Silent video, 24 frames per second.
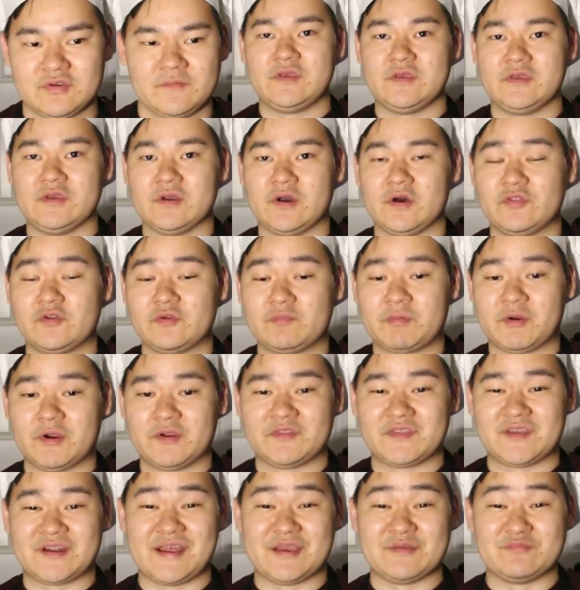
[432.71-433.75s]
The other part
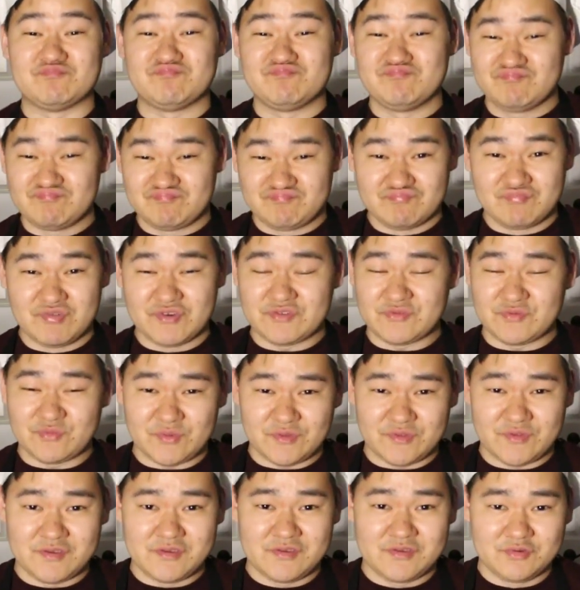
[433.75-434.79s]
that I wasn't
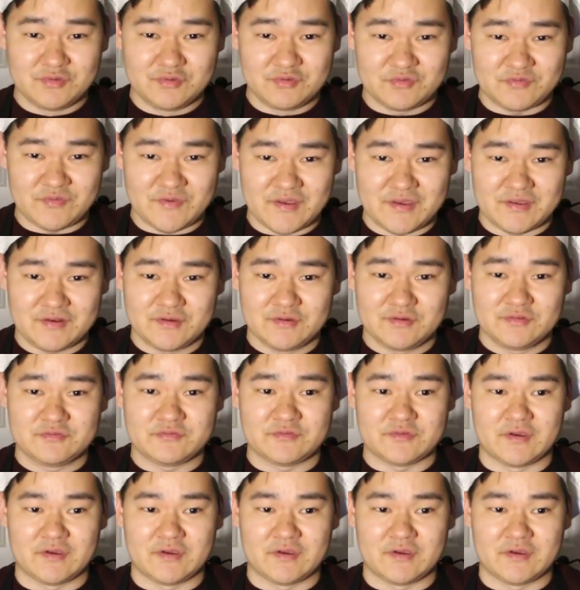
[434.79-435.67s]
really a huge fan of,